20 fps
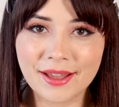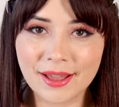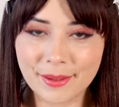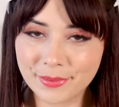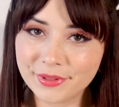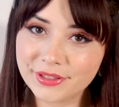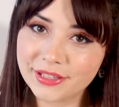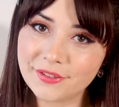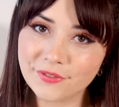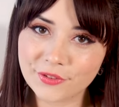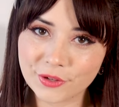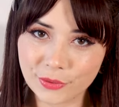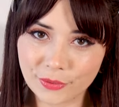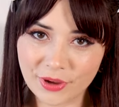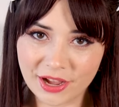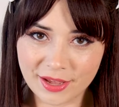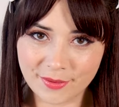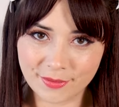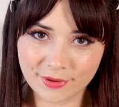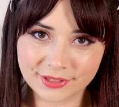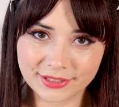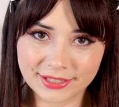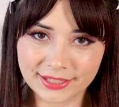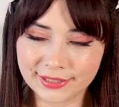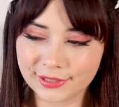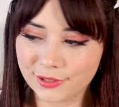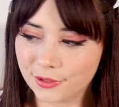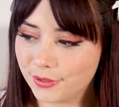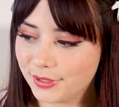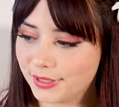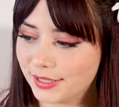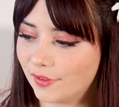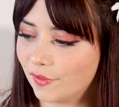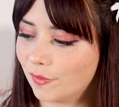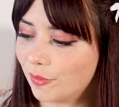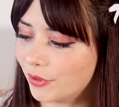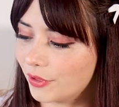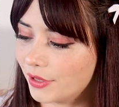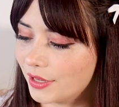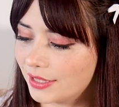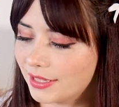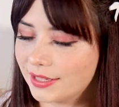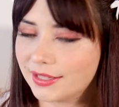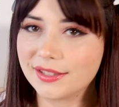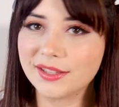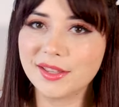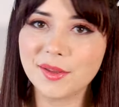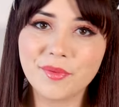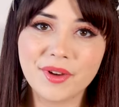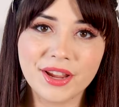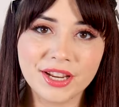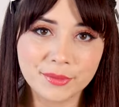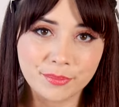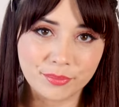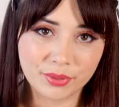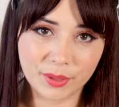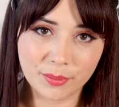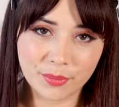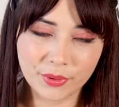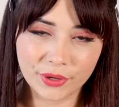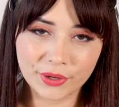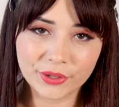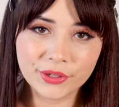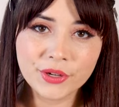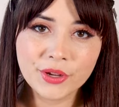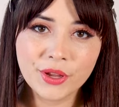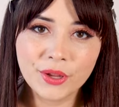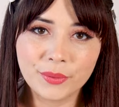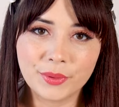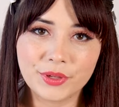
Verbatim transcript: I believe, Kawaii Box exclusive because this is the brand Flippo,